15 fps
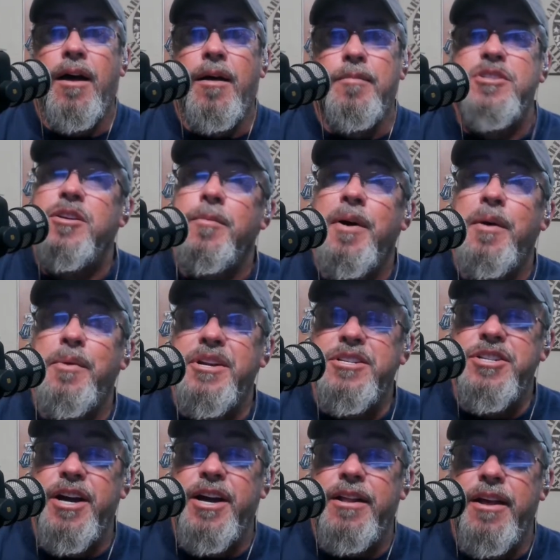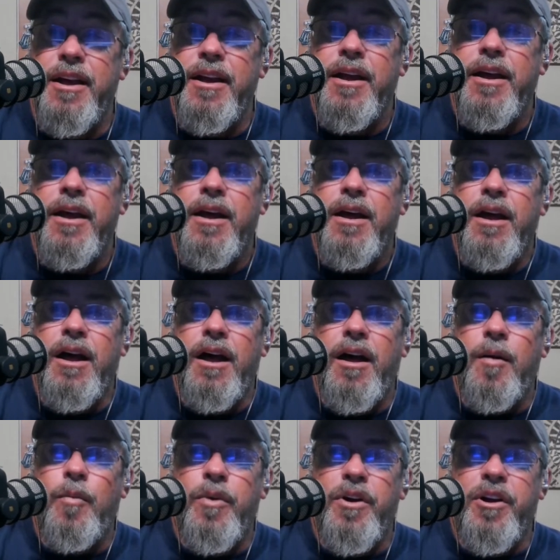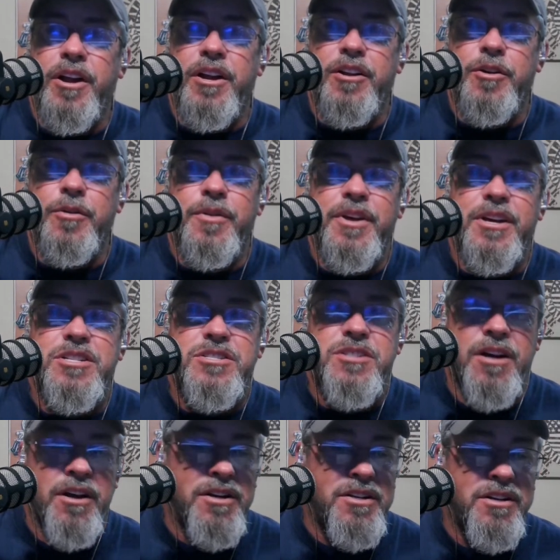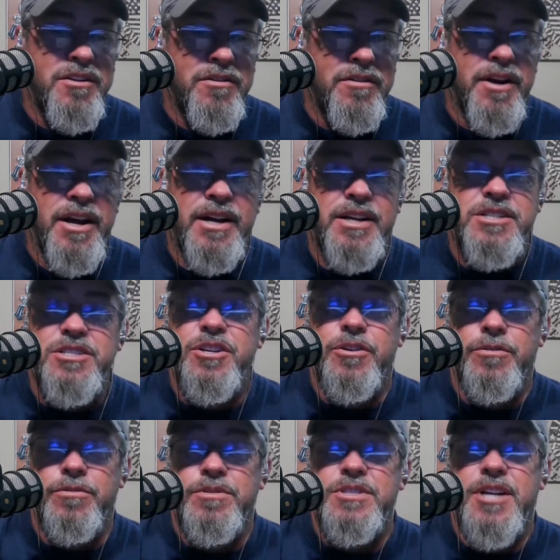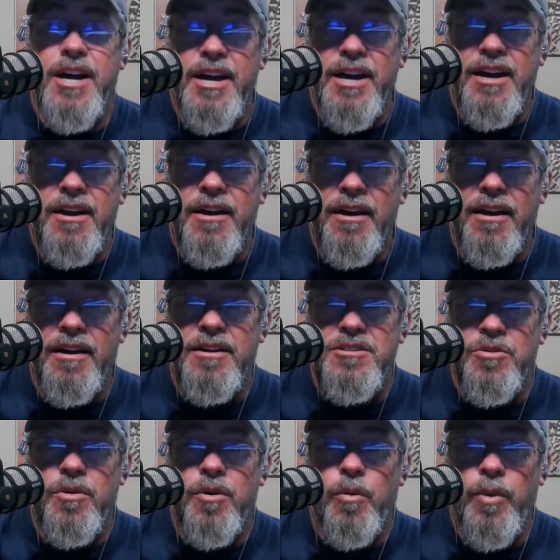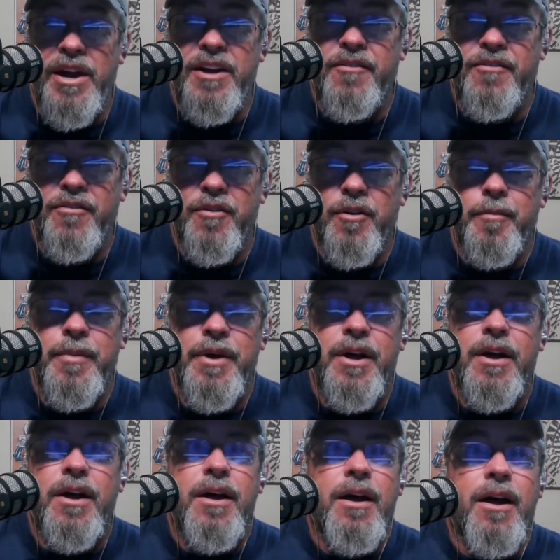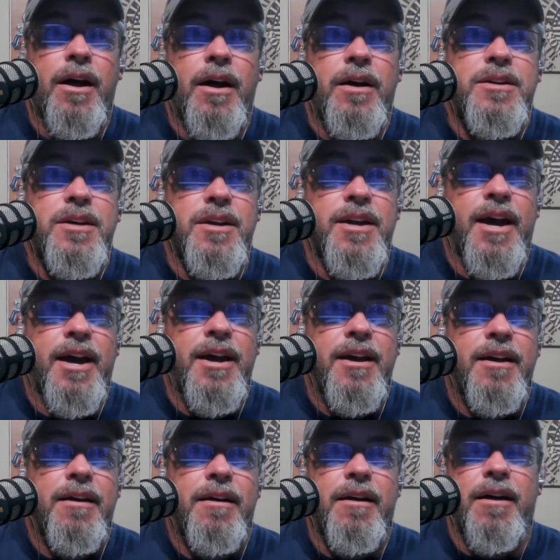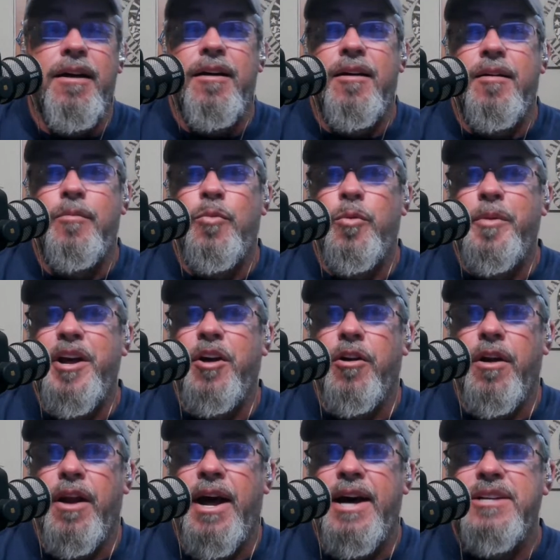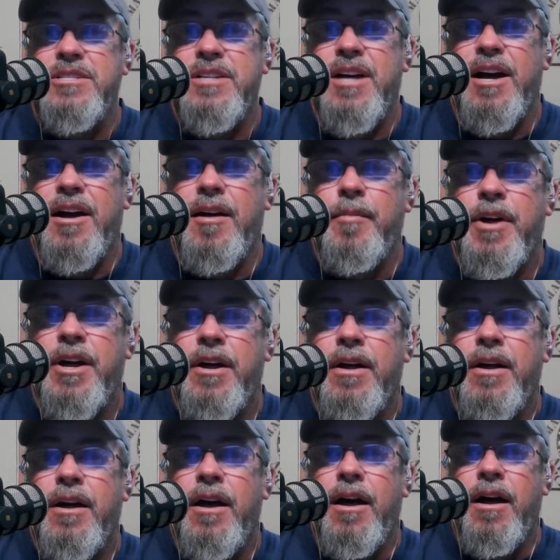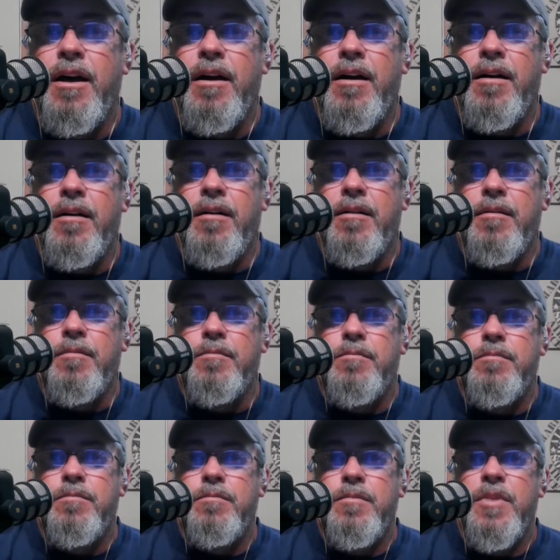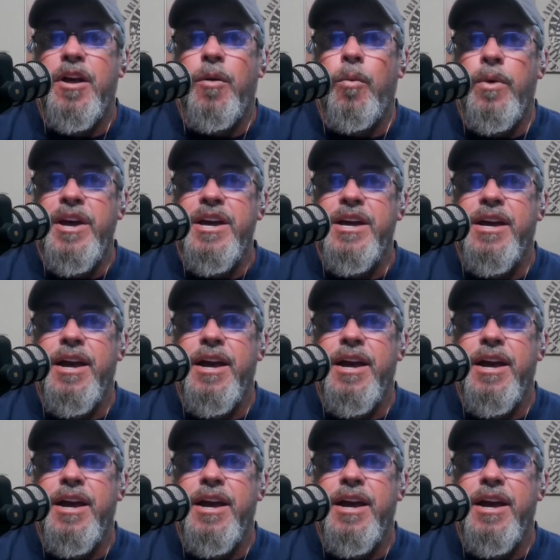So you might want to check that. We're going to do this until next Tuesday. So a week from today will be our last time that we're